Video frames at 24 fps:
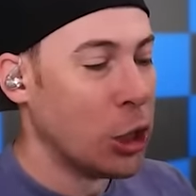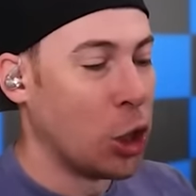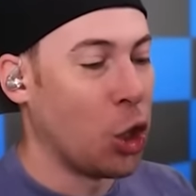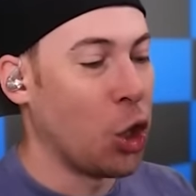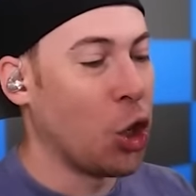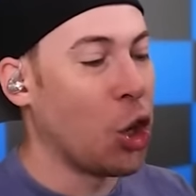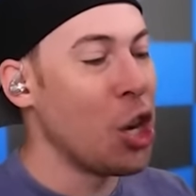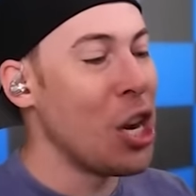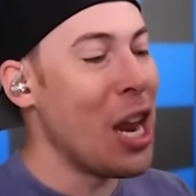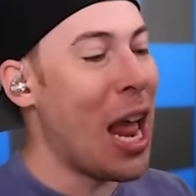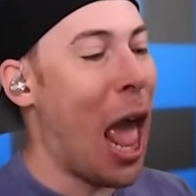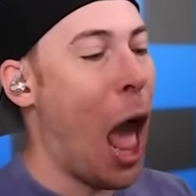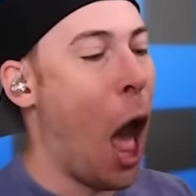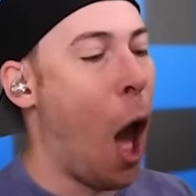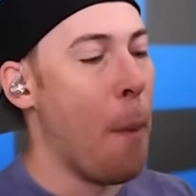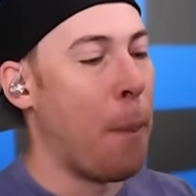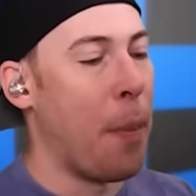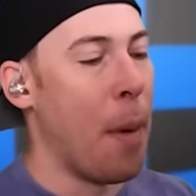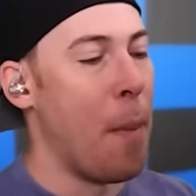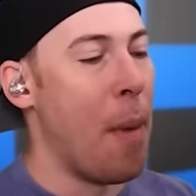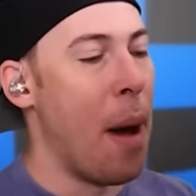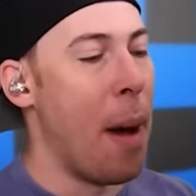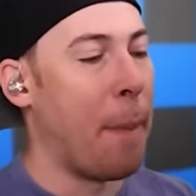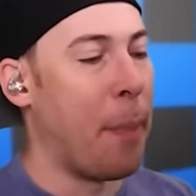So they're going to
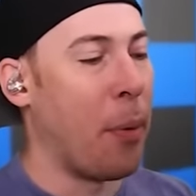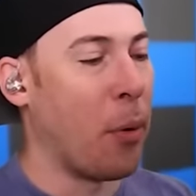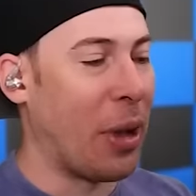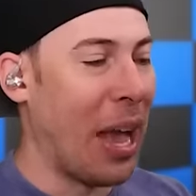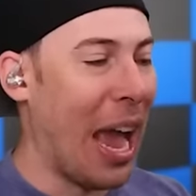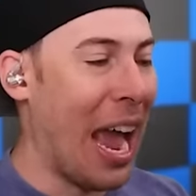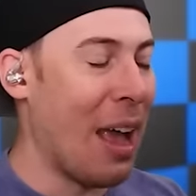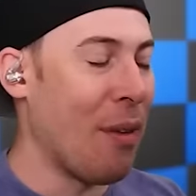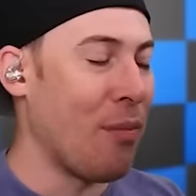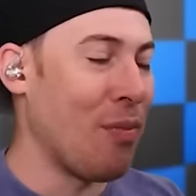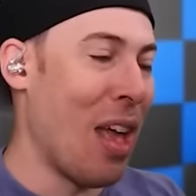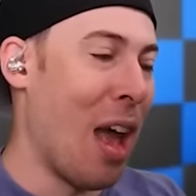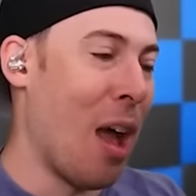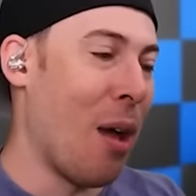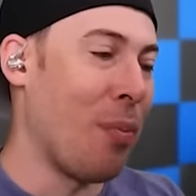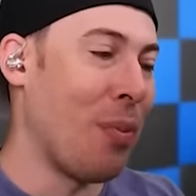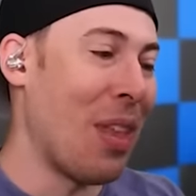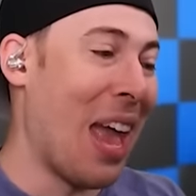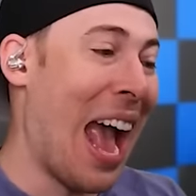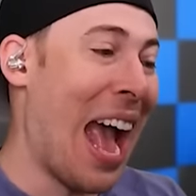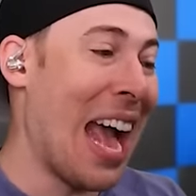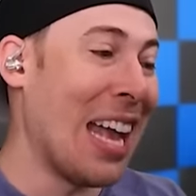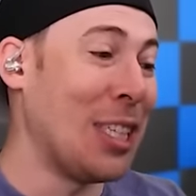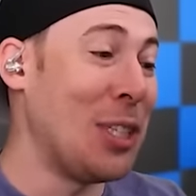help him up, okay?
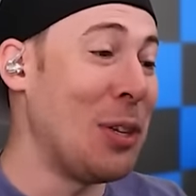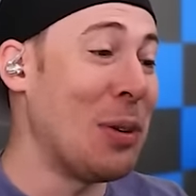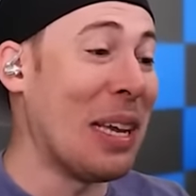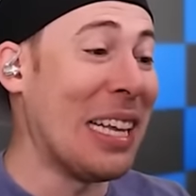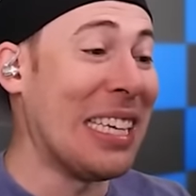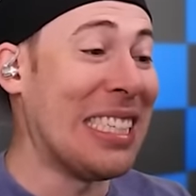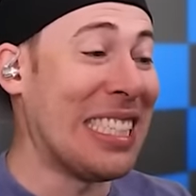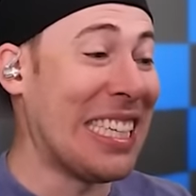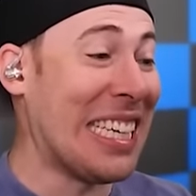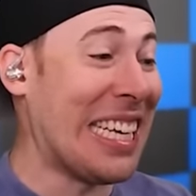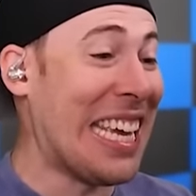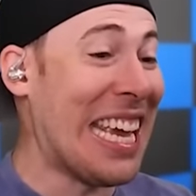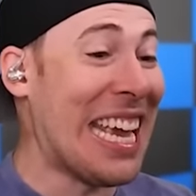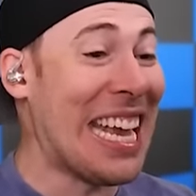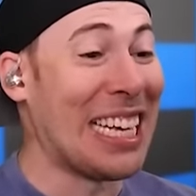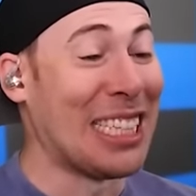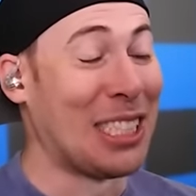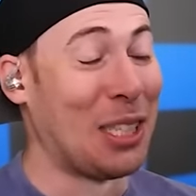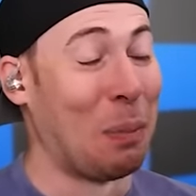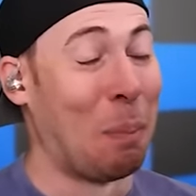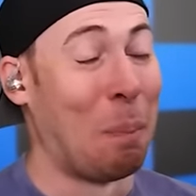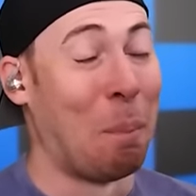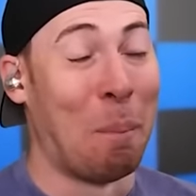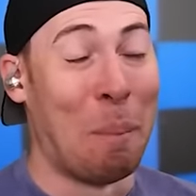Now, as you can see, he
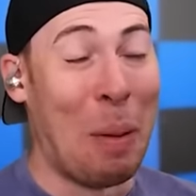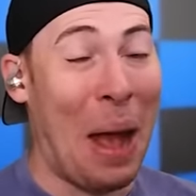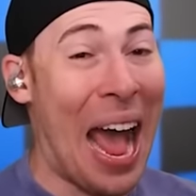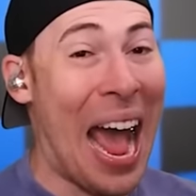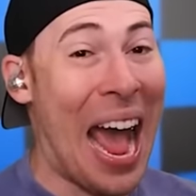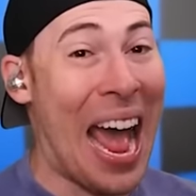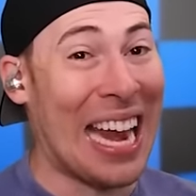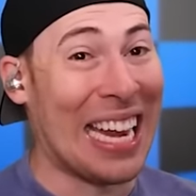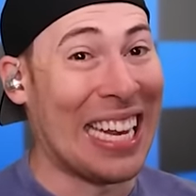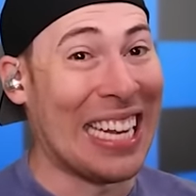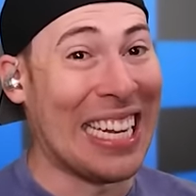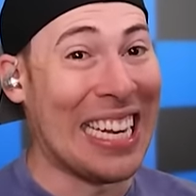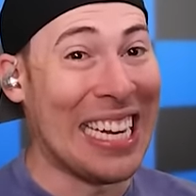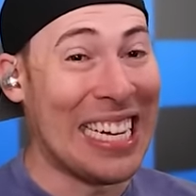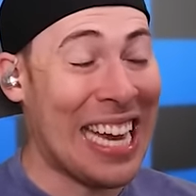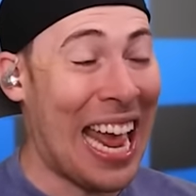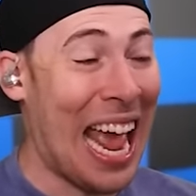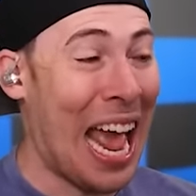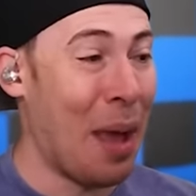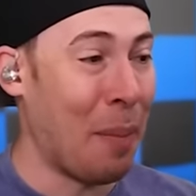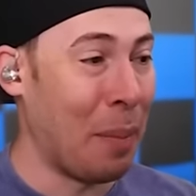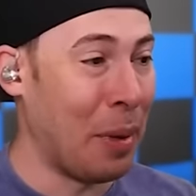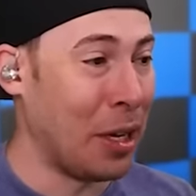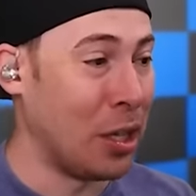is badly
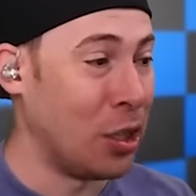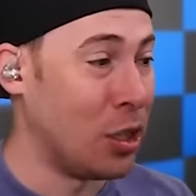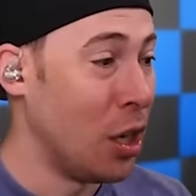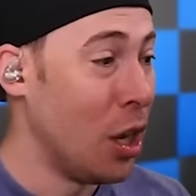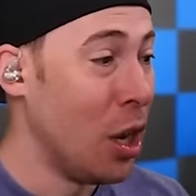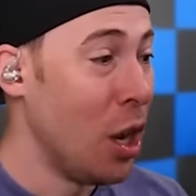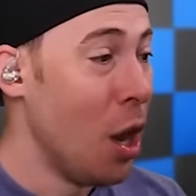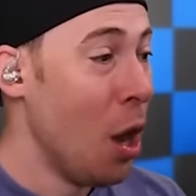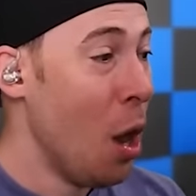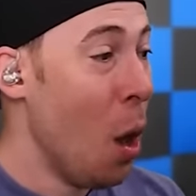damaged.